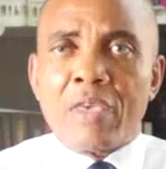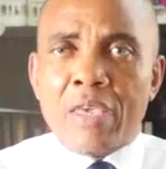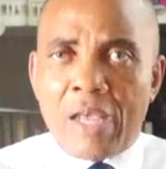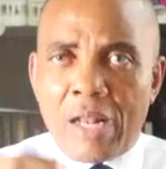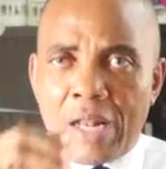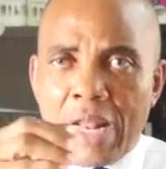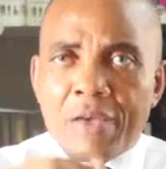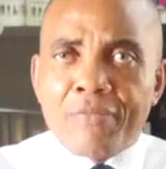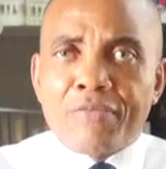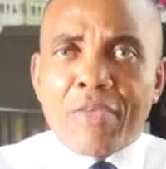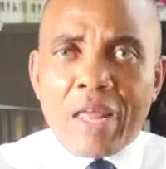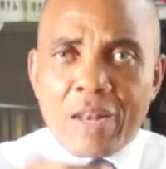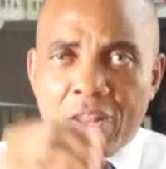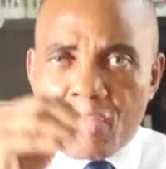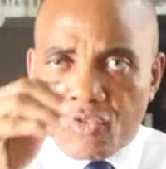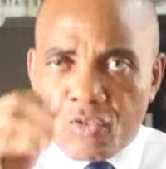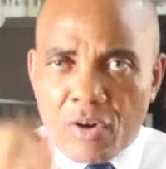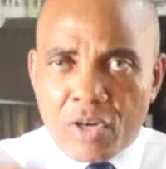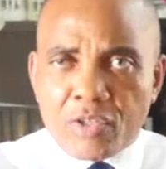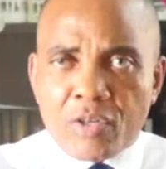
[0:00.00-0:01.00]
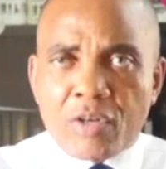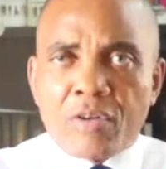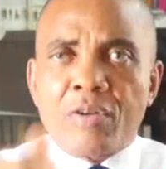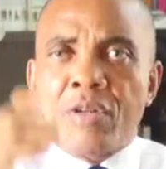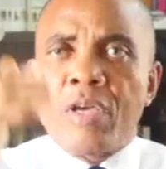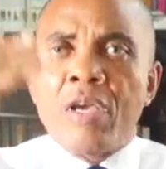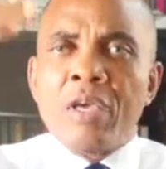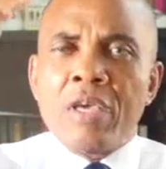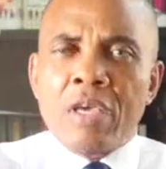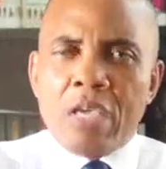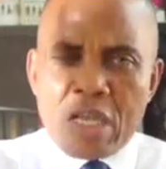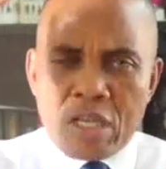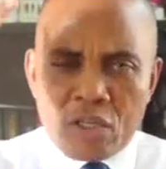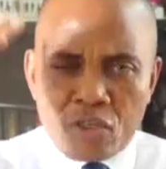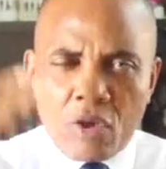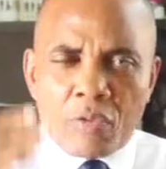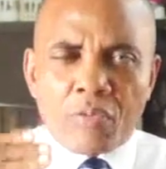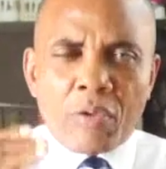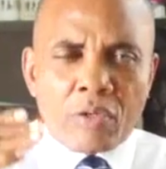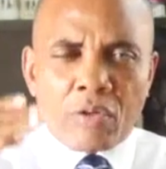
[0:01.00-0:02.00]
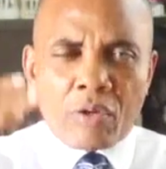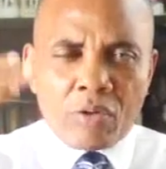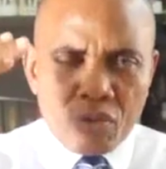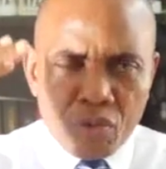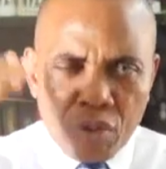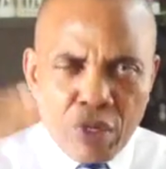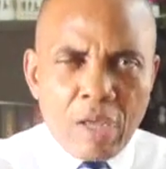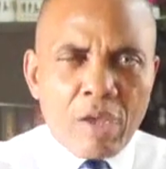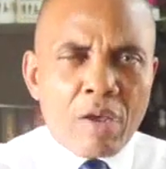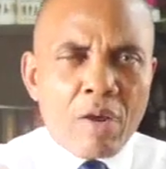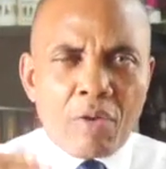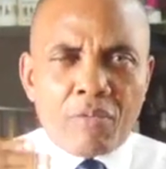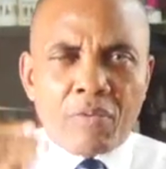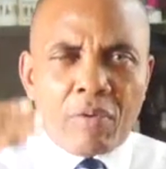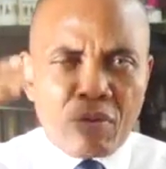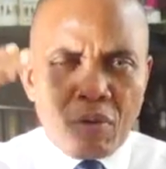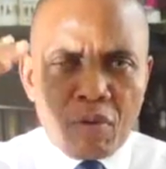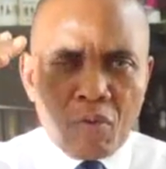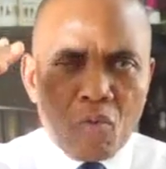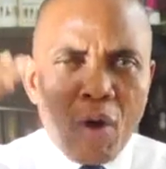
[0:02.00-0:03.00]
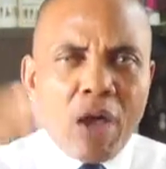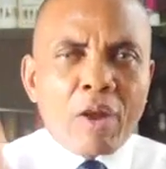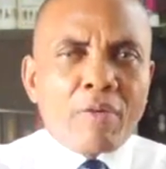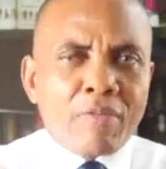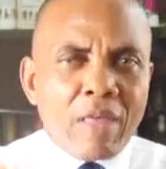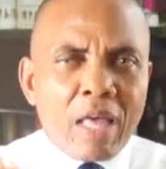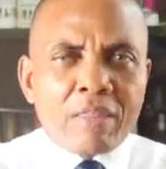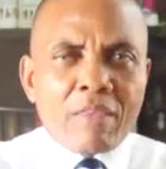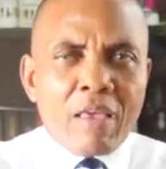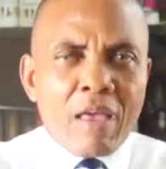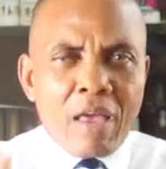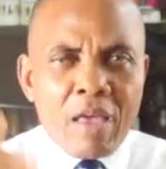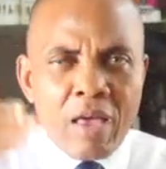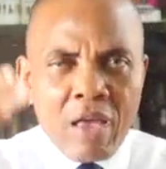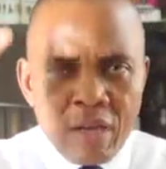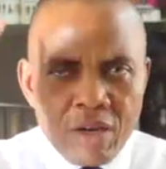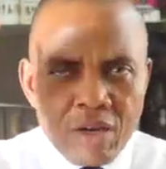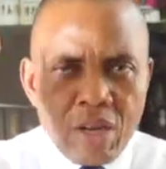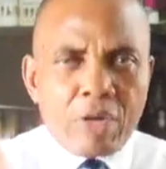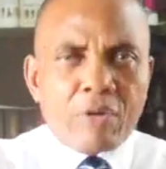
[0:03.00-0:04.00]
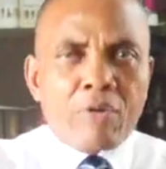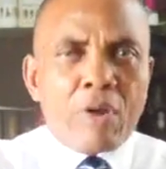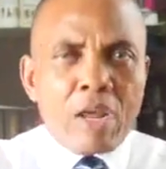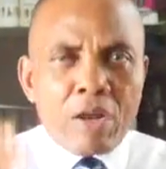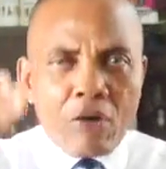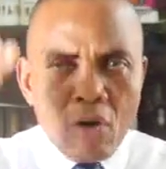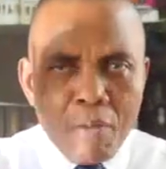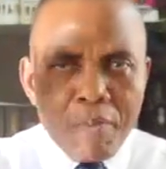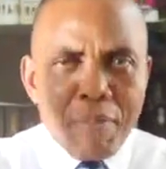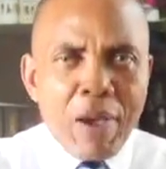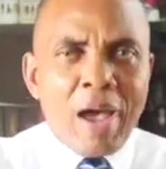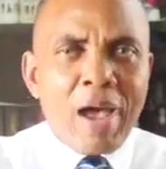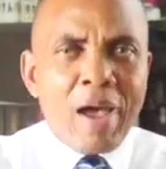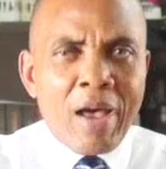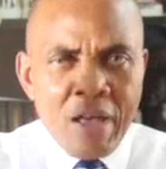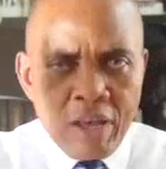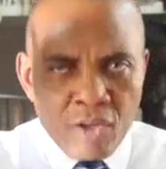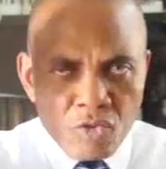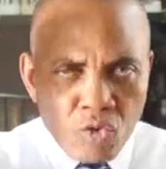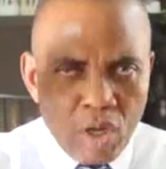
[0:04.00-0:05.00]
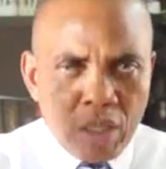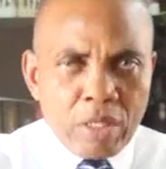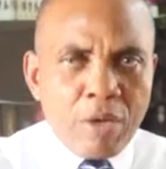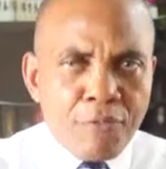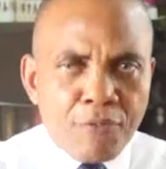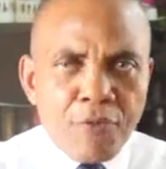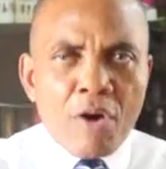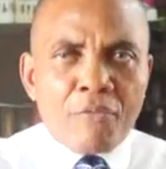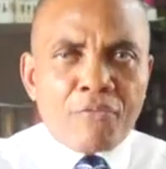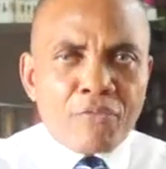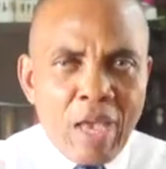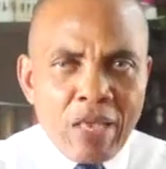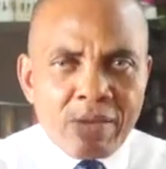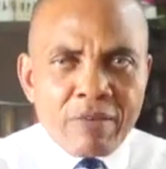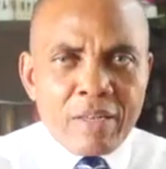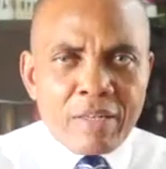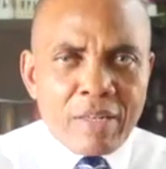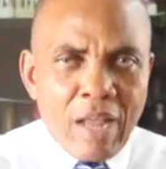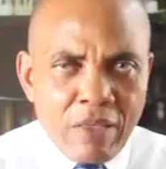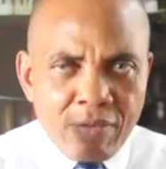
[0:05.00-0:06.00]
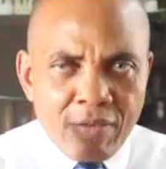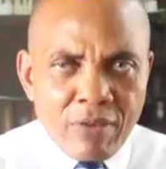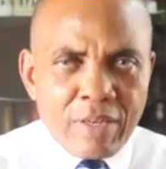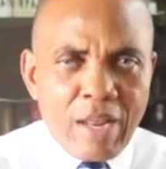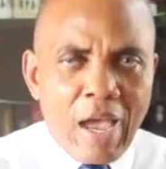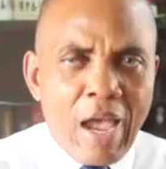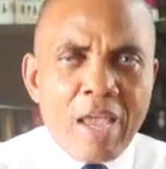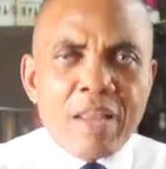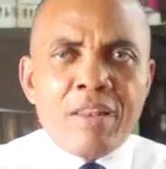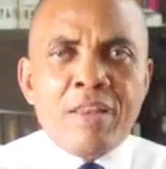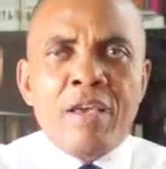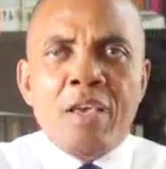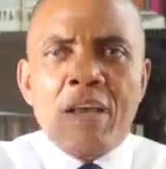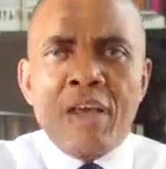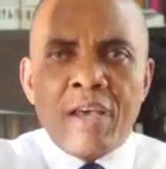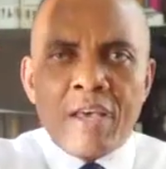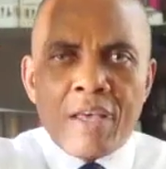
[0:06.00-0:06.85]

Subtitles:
He left an instruction in subsection 3, subsection 1 of that decree number 24 of 1999.